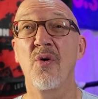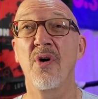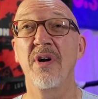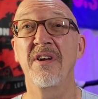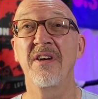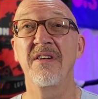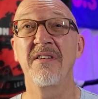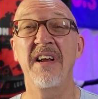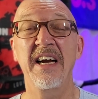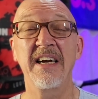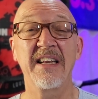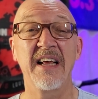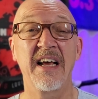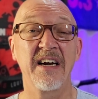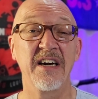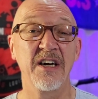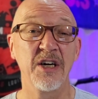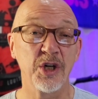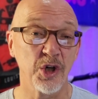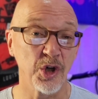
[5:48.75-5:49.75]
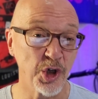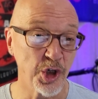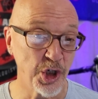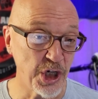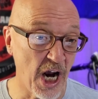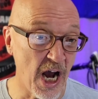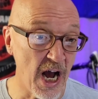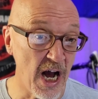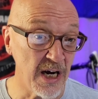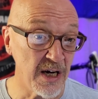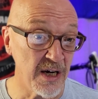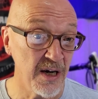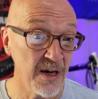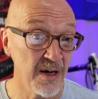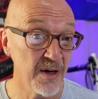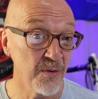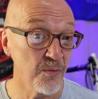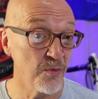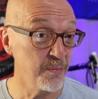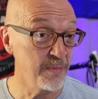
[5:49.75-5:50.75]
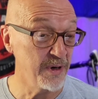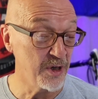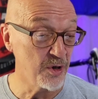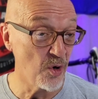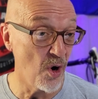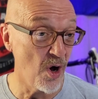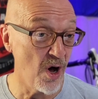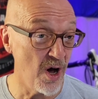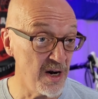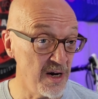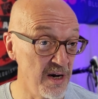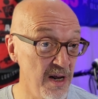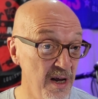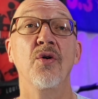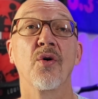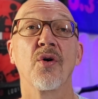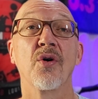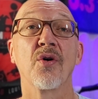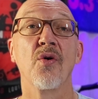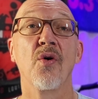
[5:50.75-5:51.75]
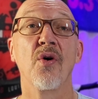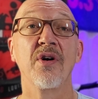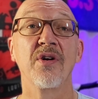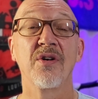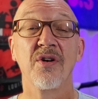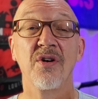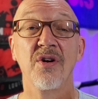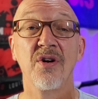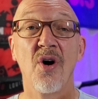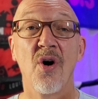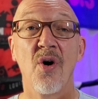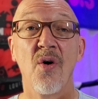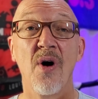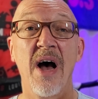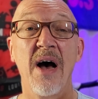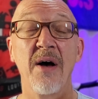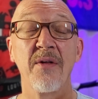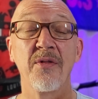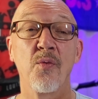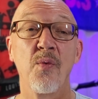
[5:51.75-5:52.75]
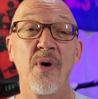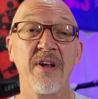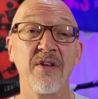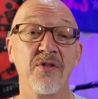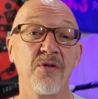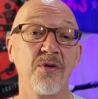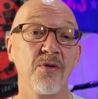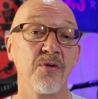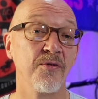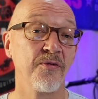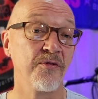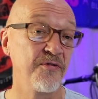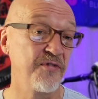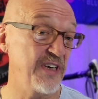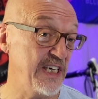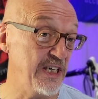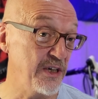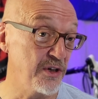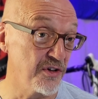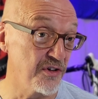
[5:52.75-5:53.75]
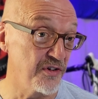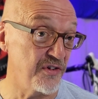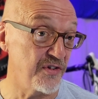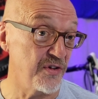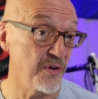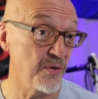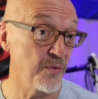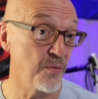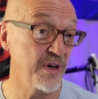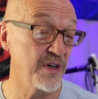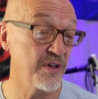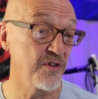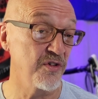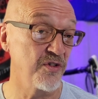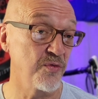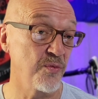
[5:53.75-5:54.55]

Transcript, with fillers: going to take that initial shock. Will be gone. You're going to know how the wetsuit feels when you